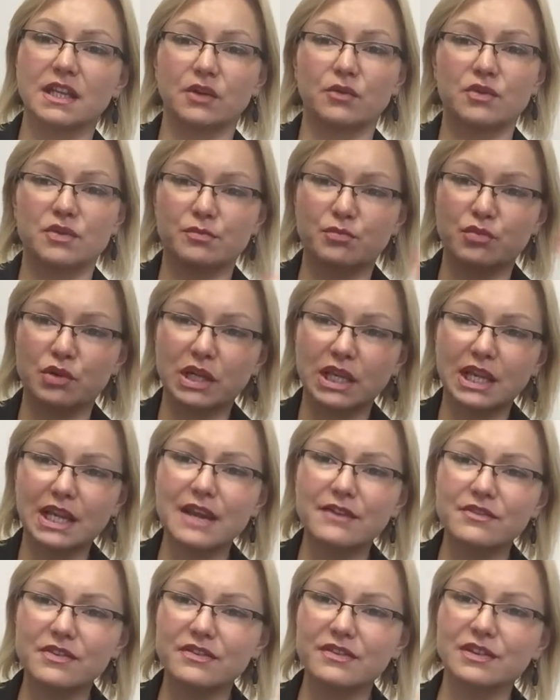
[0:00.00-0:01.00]
He was bringing
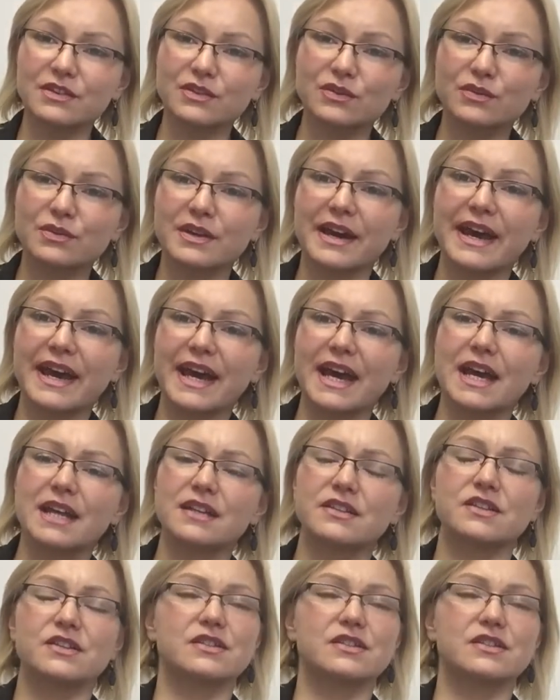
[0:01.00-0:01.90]
everything to the head.